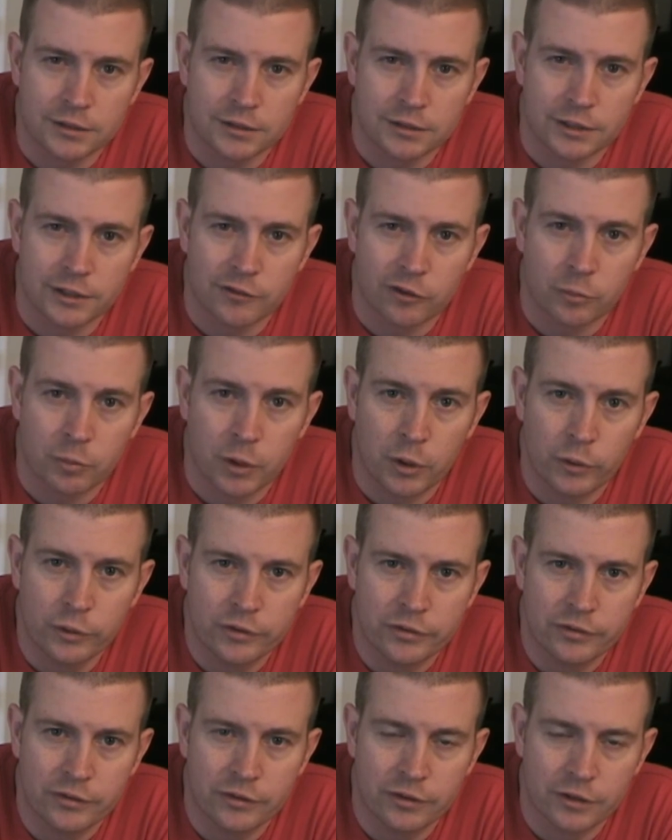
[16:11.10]
leave a
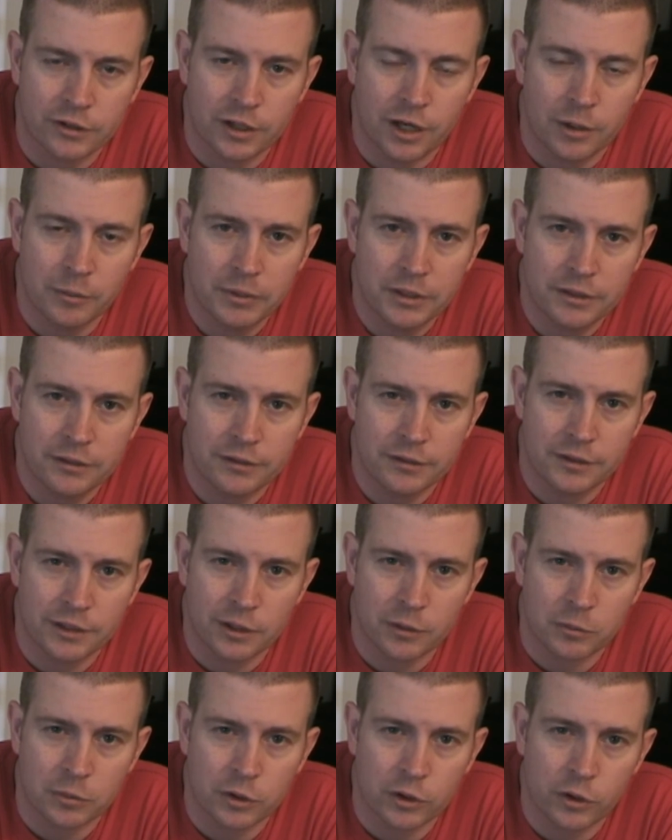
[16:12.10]
post, comment
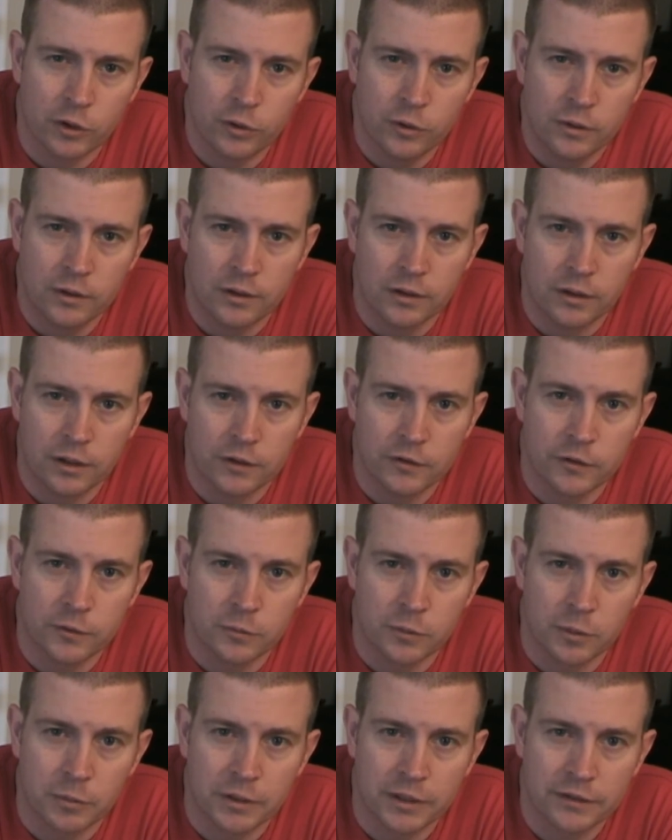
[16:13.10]
down below. I'll do
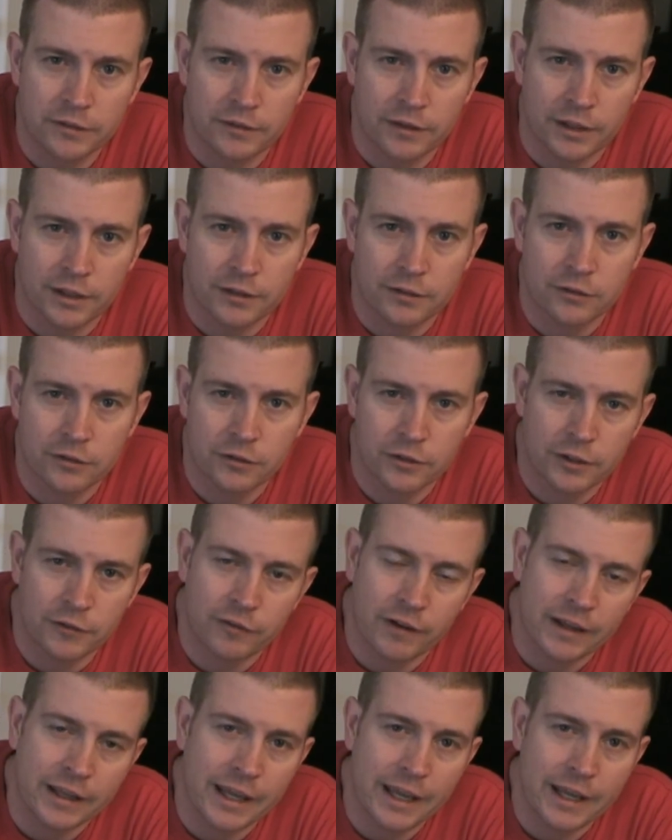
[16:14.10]
my best to answer it if
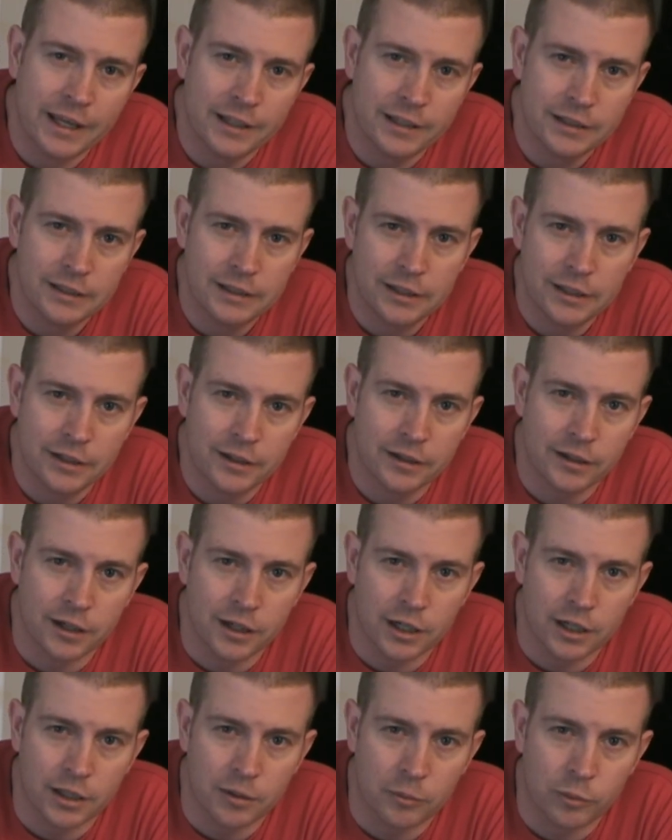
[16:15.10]
I can.
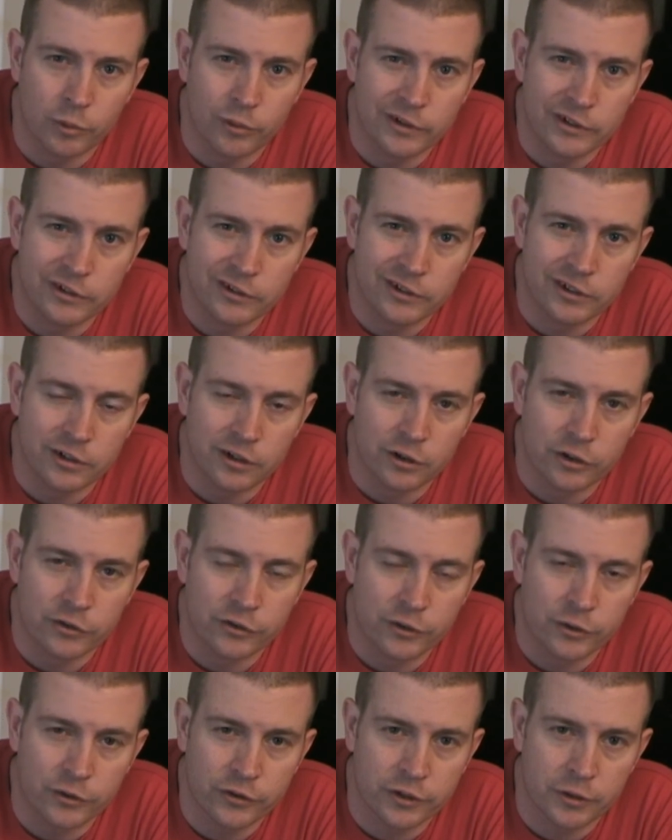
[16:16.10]
Um, or you can
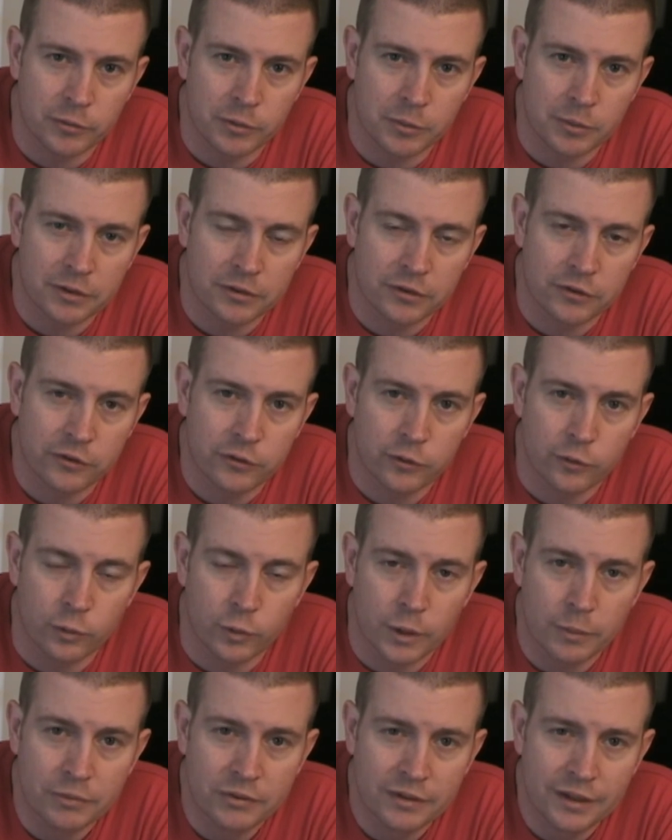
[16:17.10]
also send me a message to the
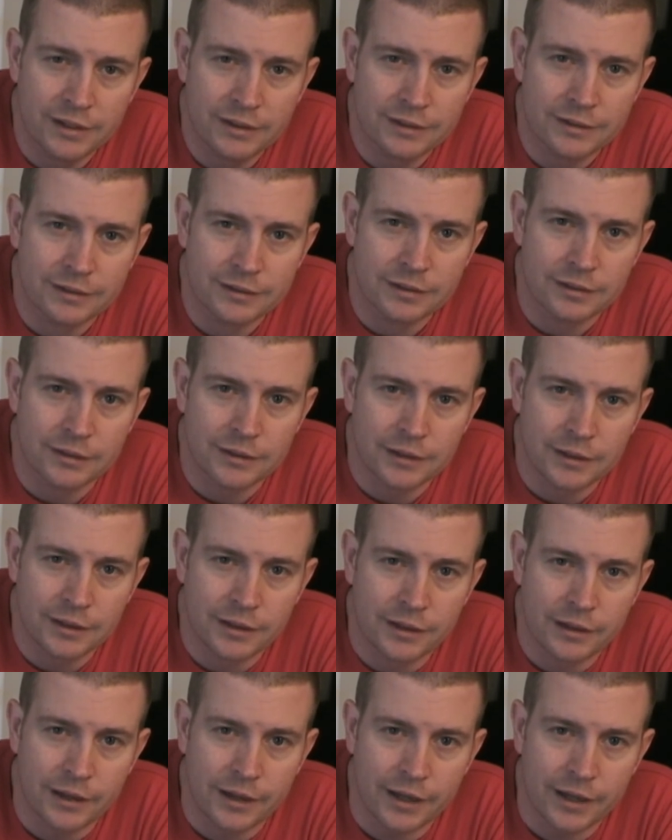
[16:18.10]
website.
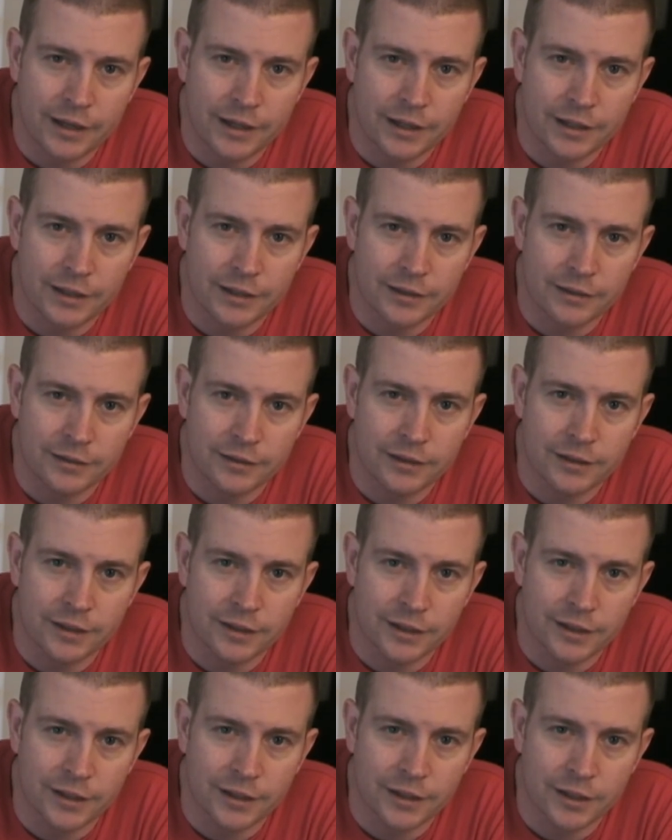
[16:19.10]
And
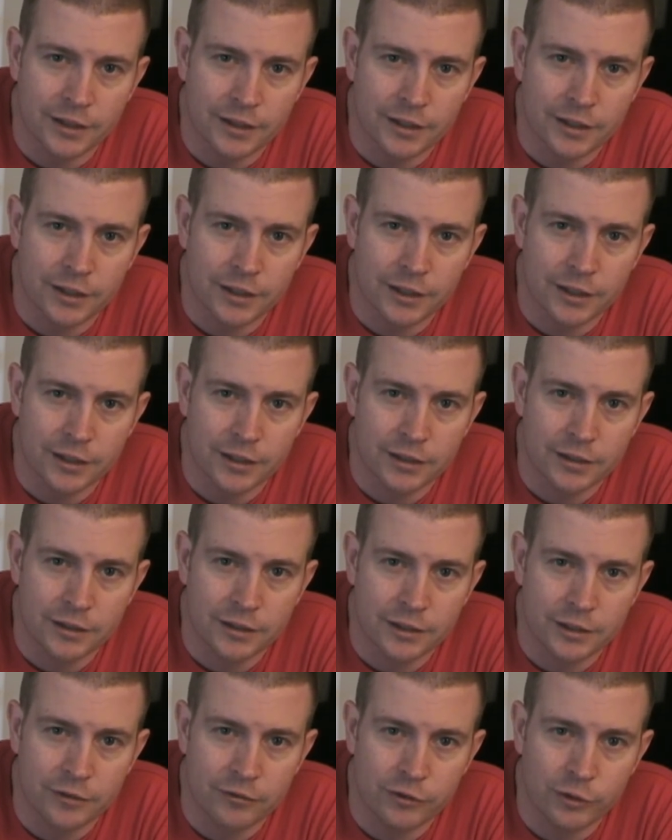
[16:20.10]
uh,
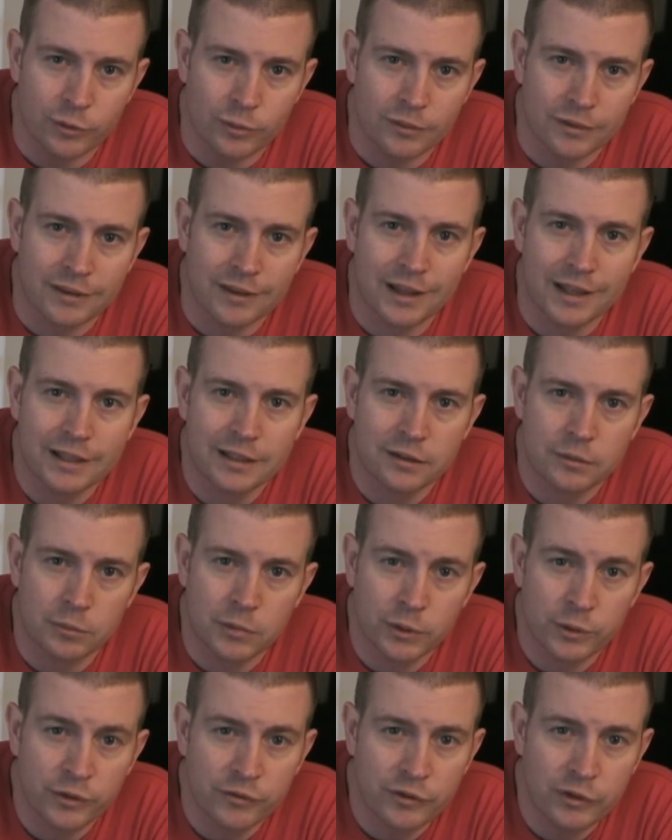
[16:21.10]
if you like my
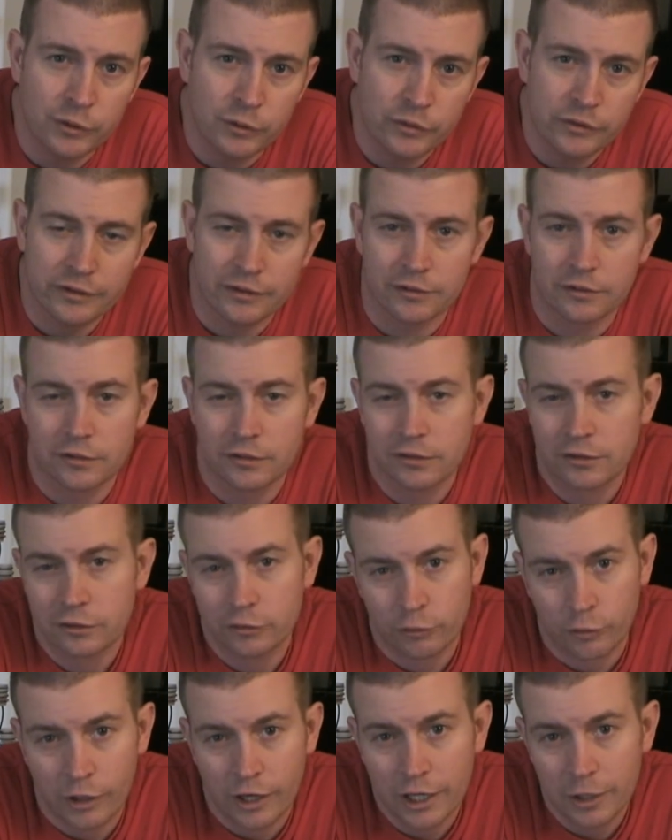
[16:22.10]
reviews, then
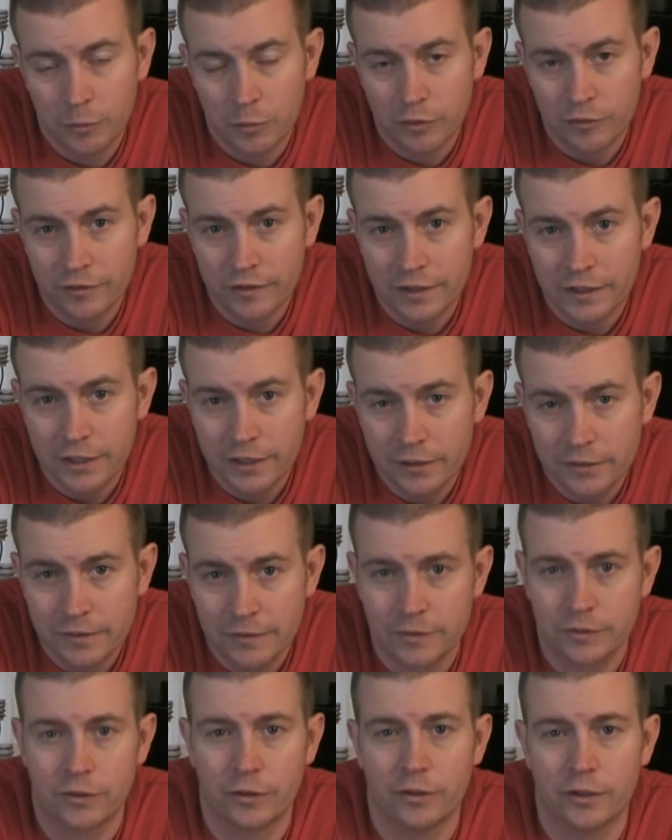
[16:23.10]
subscribe over there
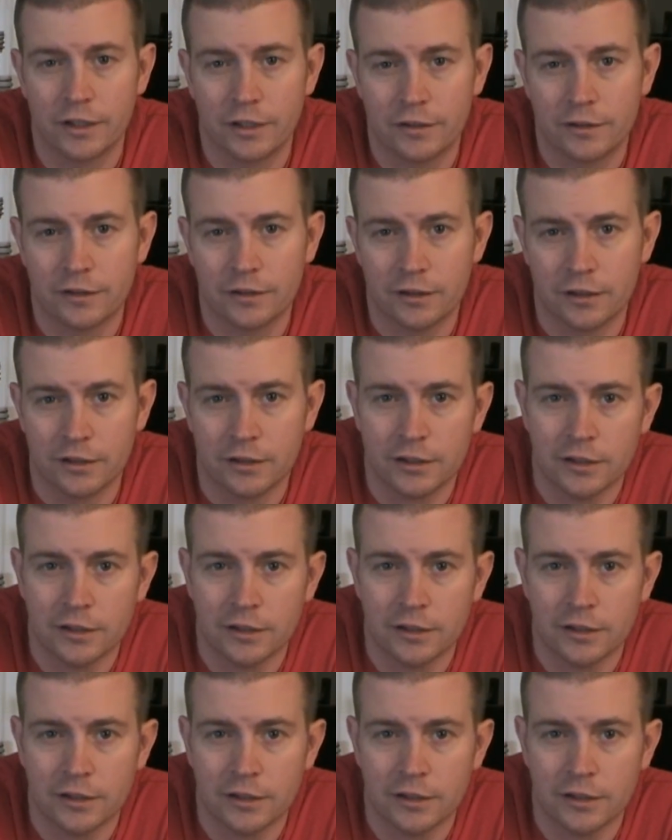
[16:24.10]
so that uh,